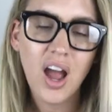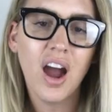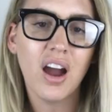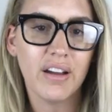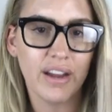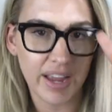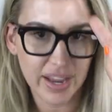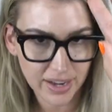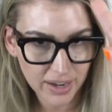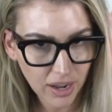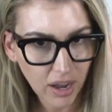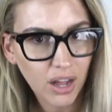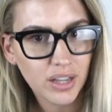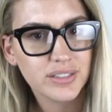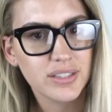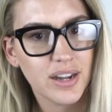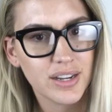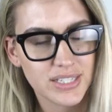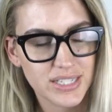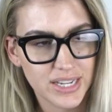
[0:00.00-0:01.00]
All right, I'll
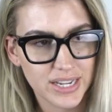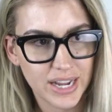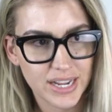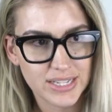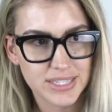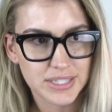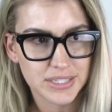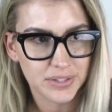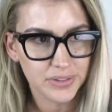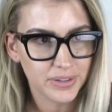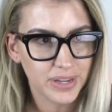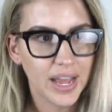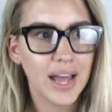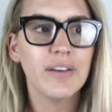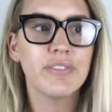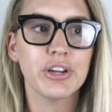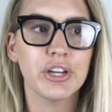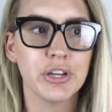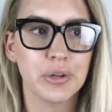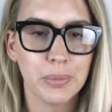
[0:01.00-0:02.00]
talk to you guys soon.
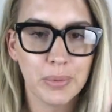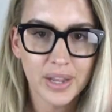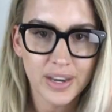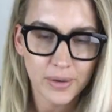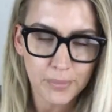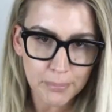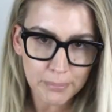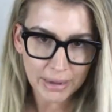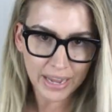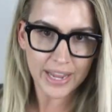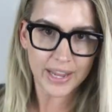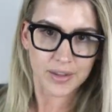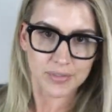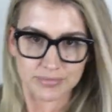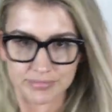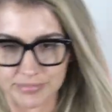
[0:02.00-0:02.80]
Have a good one. Bye.